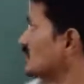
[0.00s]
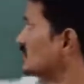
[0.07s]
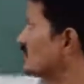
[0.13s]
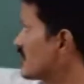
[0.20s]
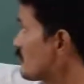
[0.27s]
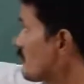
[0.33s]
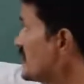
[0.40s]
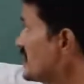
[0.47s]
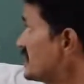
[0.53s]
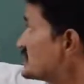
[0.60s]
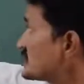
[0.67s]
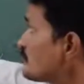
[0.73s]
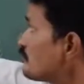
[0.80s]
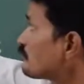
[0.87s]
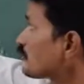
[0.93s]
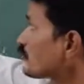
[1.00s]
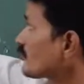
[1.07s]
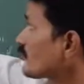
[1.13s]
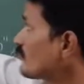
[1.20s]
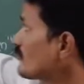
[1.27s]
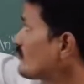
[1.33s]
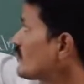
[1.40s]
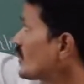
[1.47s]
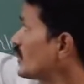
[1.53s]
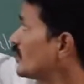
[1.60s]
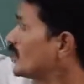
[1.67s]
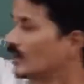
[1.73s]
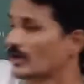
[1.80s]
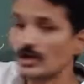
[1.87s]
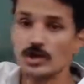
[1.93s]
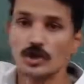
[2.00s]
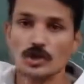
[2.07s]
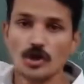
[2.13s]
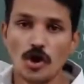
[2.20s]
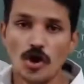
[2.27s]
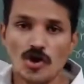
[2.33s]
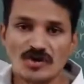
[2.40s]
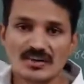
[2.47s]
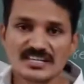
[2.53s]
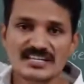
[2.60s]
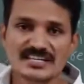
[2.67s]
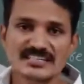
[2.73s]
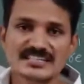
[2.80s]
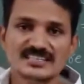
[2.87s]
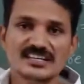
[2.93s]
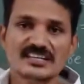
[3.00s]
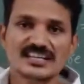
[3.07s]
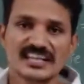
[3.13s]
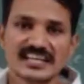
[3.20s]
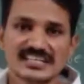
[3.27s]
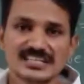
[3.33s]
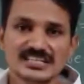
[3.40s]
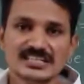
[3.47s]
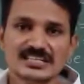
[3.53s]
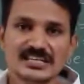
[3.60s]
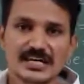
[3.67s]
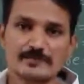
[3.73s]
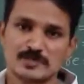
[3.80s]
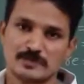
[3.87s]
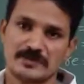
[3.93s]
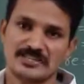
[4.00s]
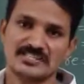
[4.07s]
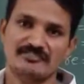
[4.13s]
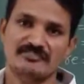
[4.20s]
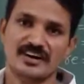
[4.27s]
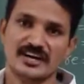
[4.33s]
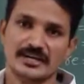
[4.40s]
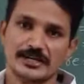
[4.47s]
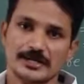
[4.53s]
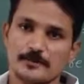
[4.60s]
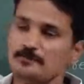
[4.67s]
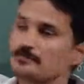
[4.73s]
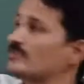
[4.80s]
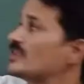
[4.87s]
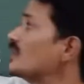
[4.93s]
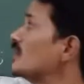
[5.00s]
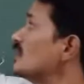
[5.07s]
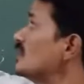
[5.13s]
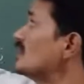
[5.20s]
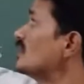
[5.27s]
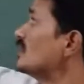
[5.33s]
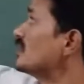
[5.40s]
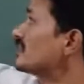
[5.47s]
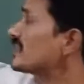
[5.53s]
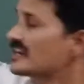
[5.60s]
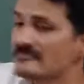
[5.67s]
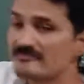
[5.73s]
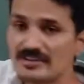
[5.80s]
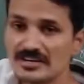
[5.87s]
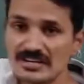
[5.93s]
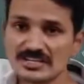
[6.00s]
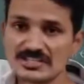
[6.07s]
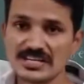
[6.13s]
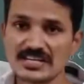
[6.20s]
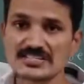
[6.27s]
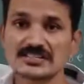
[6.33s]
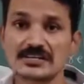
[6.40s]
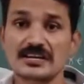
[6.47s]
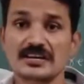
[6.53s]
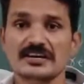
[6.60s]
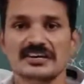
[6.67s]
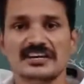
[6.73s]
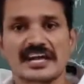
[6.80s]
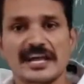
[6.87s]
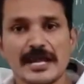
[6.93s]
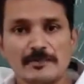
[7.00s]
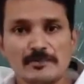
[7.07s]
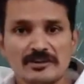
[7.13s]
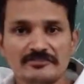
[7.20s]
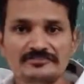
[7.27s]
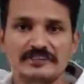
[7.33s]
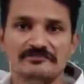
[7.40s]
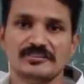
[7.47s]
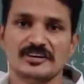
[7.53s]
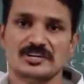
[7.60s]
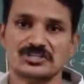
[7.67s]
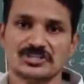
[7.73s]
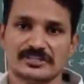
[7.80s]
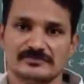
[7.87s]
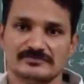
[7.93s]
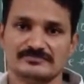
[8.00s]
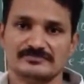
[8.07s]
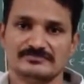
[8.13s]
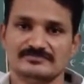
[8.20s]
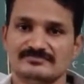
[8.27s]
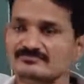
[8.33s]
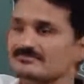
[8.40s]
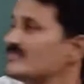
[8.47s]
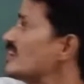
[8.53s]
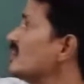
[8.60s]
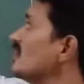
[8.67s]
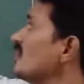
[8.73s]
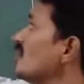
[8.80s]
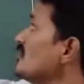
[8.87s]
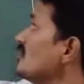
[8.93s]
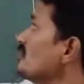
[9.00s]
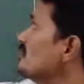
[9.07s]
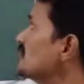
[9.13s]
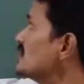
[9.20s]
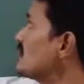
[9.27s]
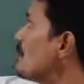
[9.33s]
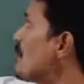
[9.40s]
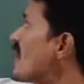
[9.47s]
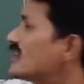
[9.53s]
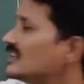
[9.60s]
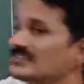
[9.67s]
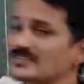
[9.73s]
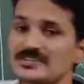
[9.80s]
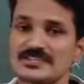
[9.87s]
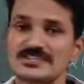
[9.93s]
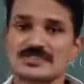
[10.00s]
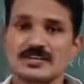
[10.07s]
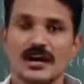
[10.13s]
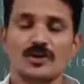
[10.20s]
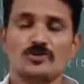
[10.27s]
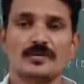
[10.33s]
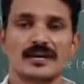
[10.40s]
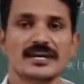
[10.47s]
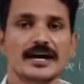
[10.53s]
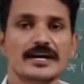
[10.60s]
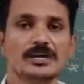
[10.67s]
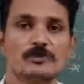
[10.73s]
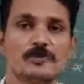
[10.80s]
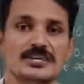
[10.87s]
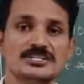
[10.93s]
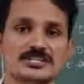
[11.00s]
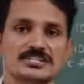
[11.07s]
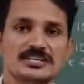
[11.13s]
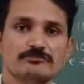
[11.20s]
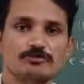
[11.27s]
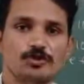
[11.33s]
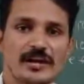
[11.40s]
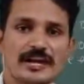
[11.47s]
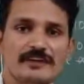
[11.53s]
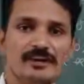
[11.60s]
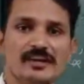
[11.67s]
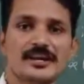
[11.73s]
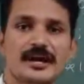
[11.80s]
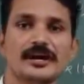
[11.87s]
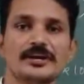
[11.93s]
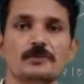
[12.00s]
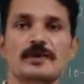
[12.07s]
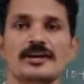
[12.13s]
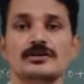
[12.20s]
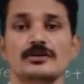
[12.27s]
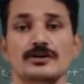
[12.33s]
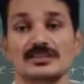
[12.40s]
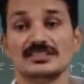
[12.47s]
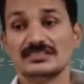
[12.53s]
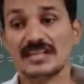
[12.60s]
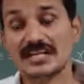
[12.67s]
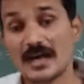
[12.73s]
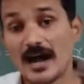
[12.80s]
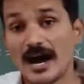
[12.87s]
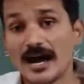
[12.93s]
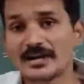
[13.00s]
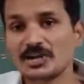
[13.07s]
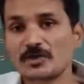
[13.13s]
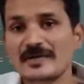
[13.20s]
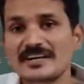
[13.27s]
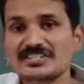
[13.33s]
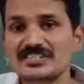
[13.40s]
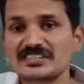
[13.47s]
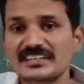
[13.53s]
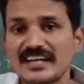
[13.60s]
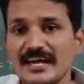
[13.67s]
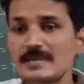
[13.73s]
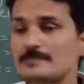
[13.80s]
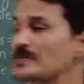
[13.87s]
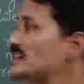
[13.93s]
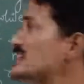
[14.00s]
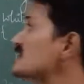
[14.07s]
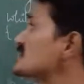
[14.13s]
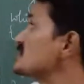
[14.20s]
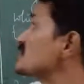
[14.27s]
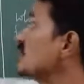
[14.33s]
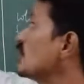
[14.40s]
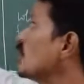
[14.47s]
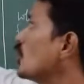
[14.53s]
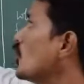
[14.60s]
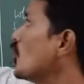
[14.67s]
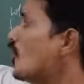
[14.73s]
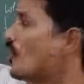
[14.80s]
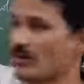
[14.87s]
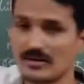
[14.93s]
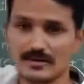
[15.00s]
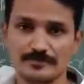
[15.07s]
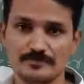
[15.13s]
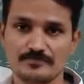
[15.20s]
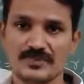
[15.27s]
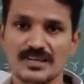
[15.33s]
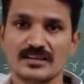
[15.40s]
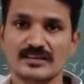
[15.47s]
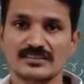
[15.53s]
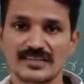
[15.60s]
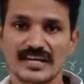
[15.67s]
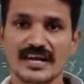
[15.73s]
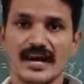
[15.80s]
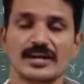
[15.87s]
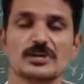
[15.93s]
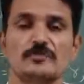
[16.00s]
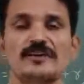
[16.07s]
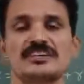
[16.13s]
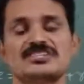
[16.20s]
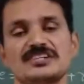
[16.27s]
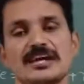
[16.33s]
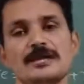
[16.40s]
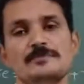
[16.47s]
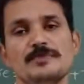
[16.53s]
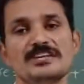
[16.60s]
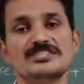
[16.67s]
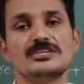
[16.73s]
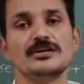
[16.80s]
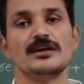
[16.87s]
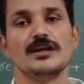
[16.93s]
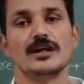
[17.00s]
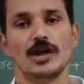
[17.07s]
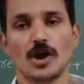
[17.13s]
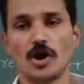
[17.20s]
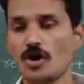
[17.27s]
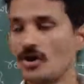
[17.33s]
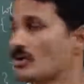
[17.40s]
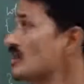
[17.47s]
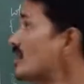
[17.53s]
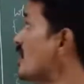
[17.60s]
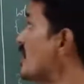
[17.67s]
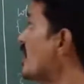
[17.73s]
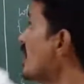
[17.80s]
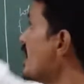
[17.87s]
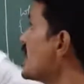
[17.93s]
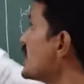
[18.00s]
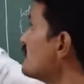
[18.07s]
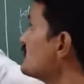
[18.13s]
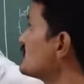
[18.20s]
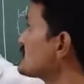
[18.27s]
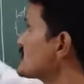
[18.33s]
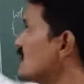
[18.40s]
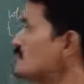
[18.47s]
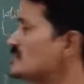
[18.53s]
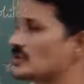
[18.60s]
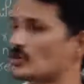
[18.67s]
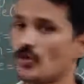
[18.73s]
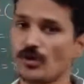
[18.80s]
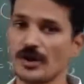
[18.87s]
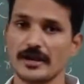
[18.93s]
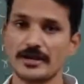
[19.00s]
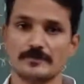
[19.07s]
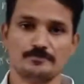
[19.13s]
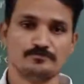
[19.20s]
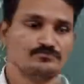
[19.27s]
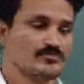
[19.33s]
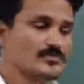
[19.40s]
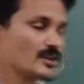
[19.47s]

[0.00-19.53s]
That means long is the return type specifier. Reverse is the name of the function. Within the parenthesis, how many arguments? It's only one argument. That argument's type is long. That argument's type is long, end with semicolon.